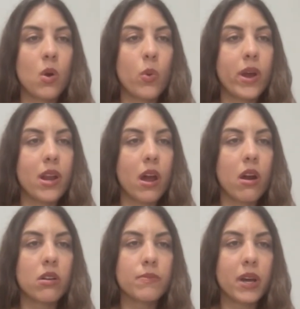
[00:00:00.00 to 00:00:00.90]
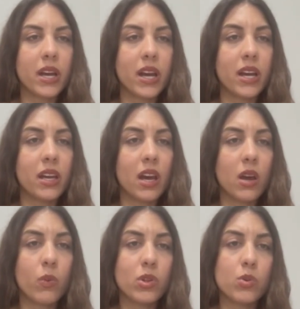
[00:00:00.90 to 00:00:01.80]
When I hurt my eye, I
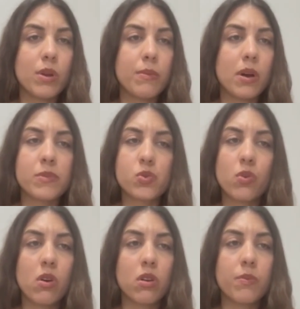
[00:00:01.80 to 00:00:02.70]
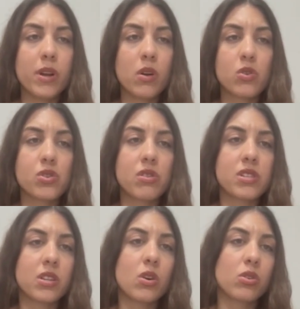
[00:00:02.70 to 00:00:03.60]
went to my mom's work because there's
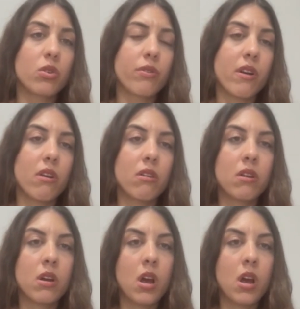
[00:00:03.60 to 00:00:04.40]
a doctor there,